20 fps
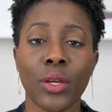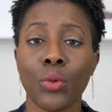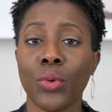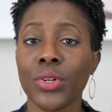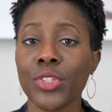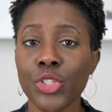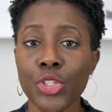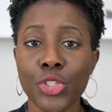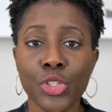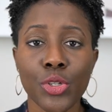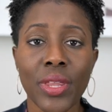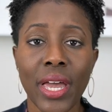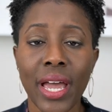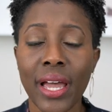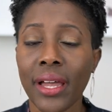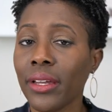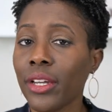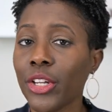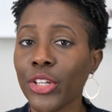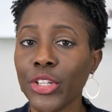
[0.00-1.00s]
And once you do
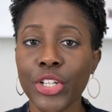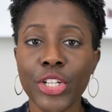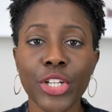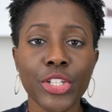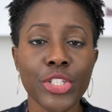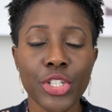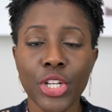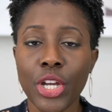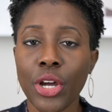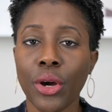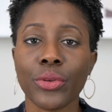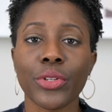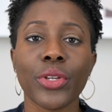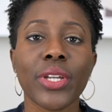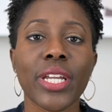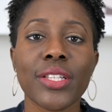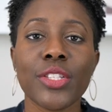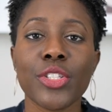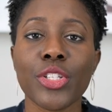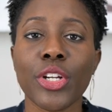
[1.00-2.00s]
that, you're good to go. You
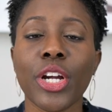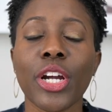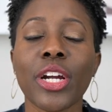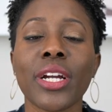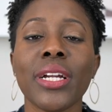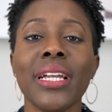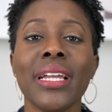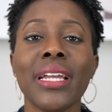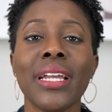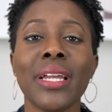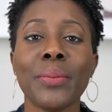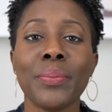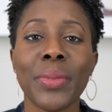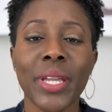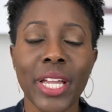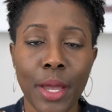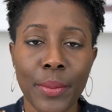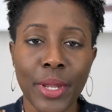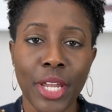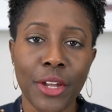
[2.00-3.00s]
can start
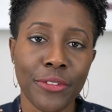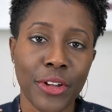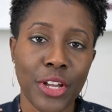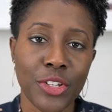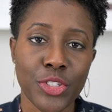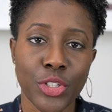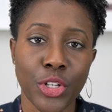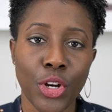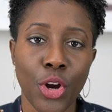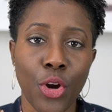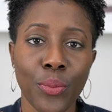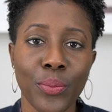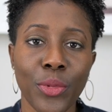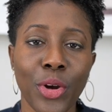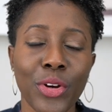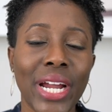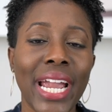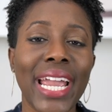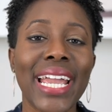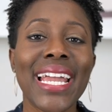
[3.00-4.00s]
becoming a foster home,
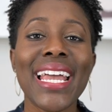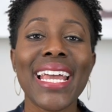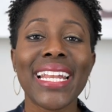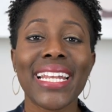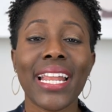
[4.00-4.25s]
all right?